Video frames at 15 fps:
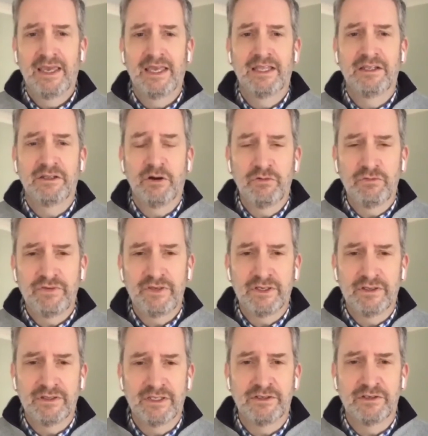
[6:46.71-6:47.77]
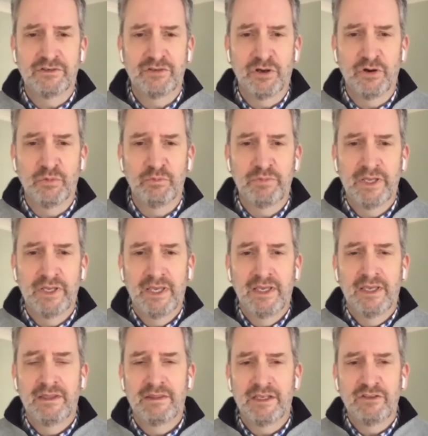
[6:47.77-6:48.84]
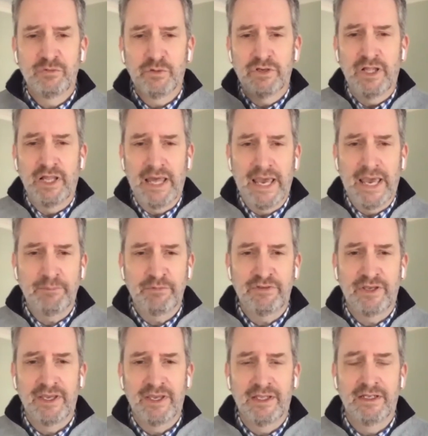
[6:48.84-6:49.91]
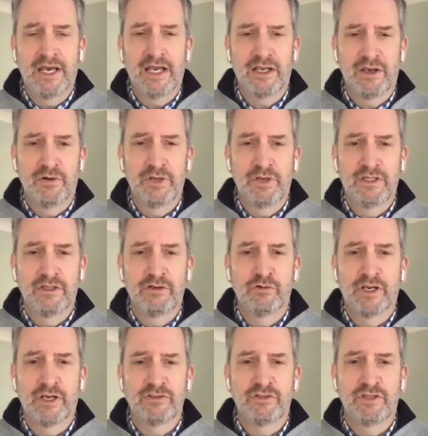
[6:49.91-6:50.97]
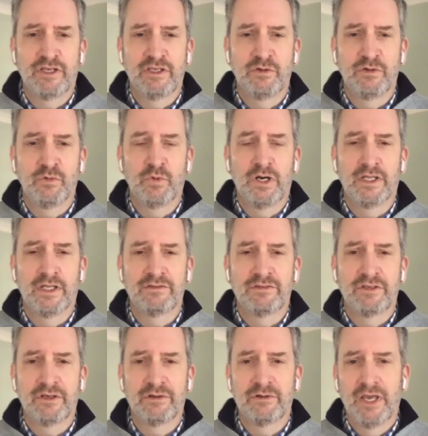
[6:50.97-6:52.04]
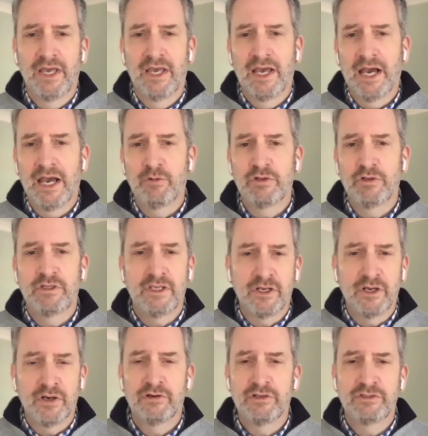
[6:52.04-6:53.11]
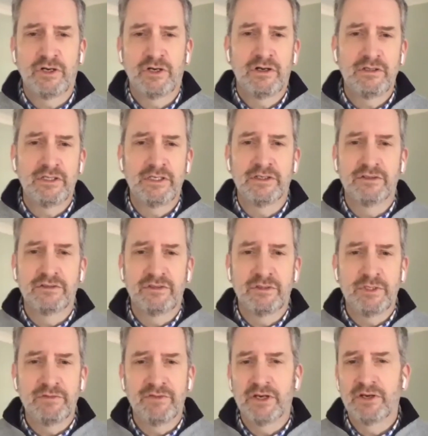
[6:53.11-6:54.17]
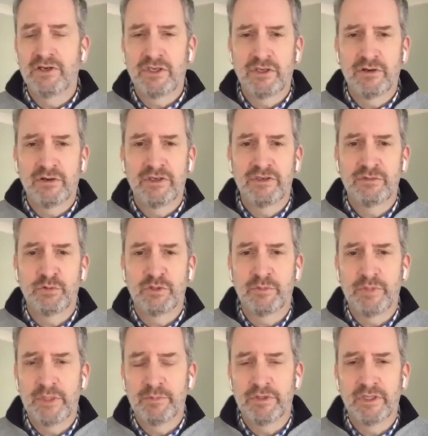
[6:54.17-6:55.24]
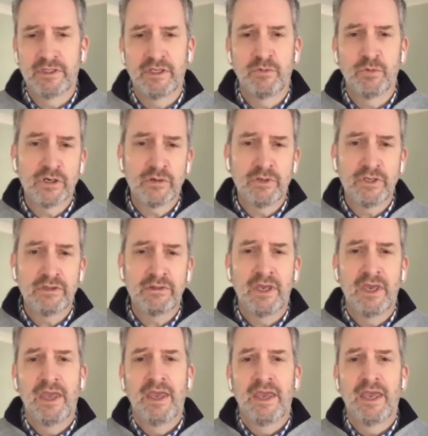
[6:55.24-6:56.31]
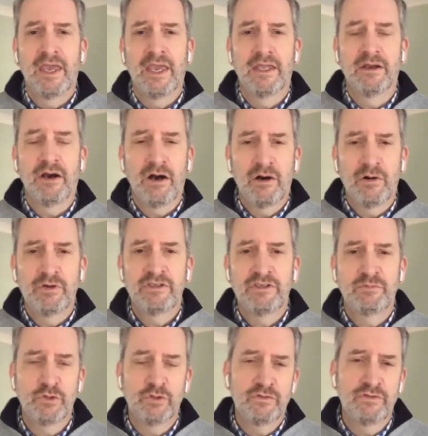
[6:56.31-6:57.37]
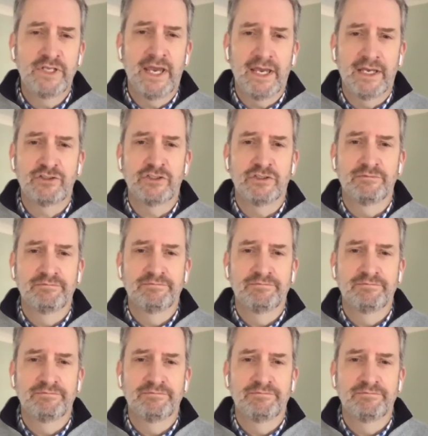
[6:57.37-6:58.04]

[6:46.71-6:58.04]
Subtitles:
and don't feel that there's hope, things will collapse and not go in the direction that you want. So I would encourage all leaders to be very curious with the people that they work with and always move to action.